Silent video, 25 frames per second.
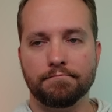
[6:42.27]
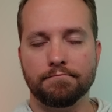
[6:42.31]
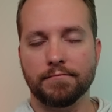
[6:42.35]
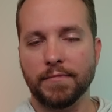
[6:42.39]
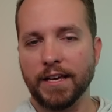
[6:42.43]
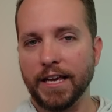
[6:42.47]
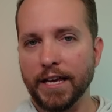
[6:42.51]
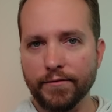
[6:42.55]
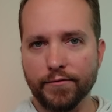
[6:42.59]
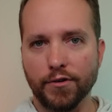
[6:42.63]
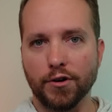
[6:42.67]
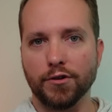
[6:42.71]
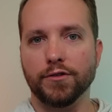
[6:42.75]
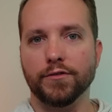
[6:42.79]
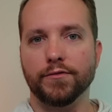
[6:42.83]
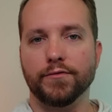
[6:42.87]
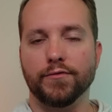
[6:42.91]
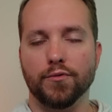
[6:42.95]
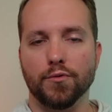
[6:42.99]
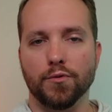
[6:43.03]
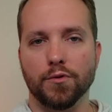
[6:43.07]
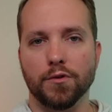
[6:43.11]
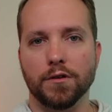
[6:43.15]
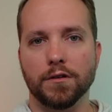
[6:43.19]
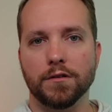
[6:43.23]
He voted
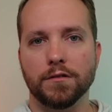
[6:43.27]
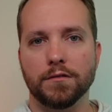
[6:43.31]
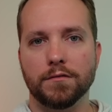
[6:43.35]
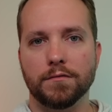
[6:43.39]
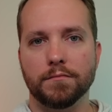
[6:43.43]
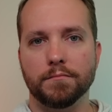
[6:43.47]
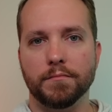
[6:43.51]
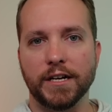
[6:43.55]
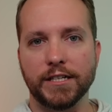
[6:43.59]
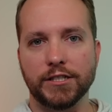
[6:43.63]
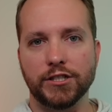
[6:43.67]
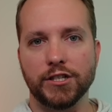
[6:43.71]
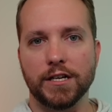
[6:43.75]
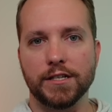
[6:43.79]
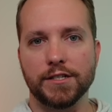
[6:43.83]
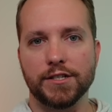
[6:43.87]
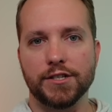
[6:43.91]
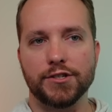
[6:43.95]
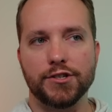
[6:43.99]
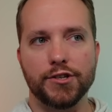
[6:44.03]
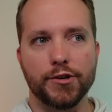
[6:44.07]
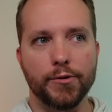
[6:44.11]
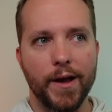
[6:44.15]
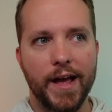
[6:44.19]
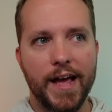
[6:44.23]
for Mike
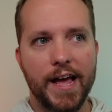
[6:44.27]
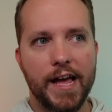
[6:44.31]
Johnson, too.